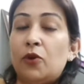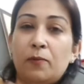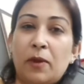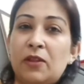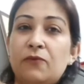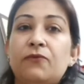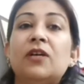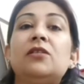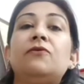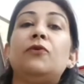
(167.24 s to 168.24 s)
maybe the
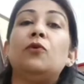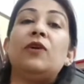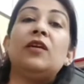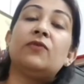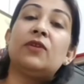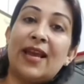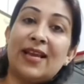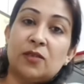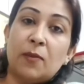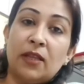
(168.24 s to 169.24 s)
first few weeks of the
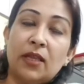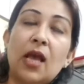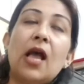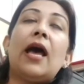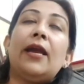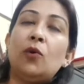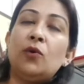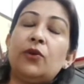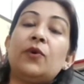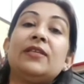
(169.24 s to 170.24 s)
next month. I know
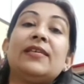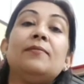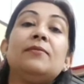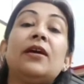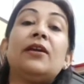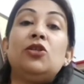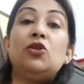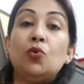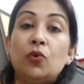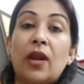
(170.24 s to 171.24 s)
that your exams are in
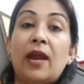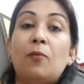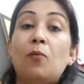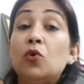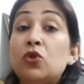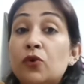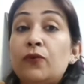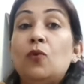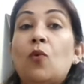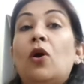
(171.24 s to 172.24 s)
June and most of
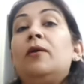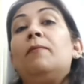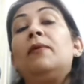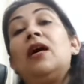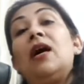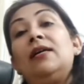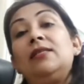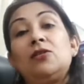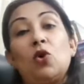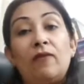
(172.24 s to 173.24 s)
you want the
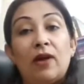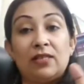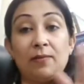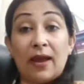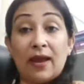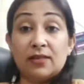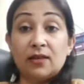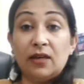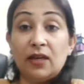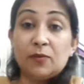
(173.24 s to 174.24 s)
answer solved answer bank as
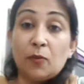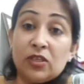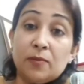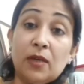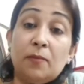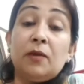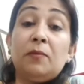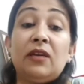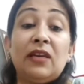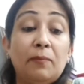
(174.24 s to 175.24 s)
early as possible, but
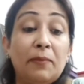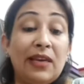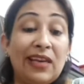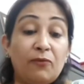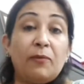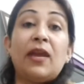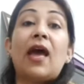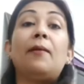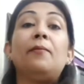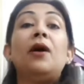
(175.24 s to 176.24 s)
believe me,
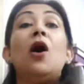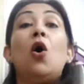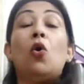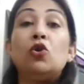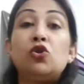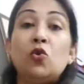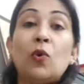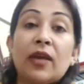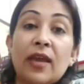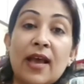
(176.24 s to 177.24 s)
I'm also
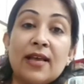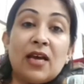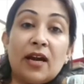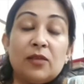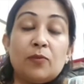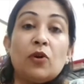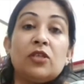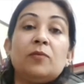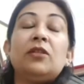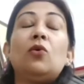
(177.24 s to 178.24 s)
working as hard as
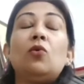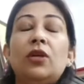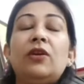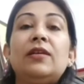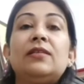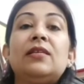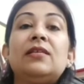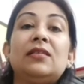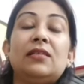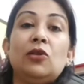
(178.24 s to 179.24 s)
possible. The only reason
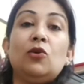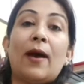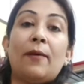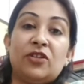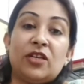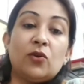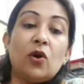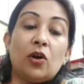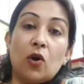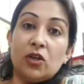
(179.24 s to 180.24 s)
is this new app which has
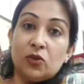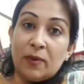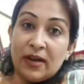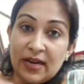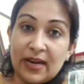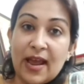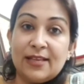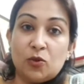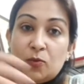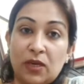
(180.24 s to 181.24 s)
got launched, so my data
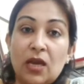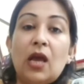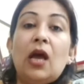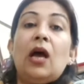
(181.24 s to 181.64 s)
has to be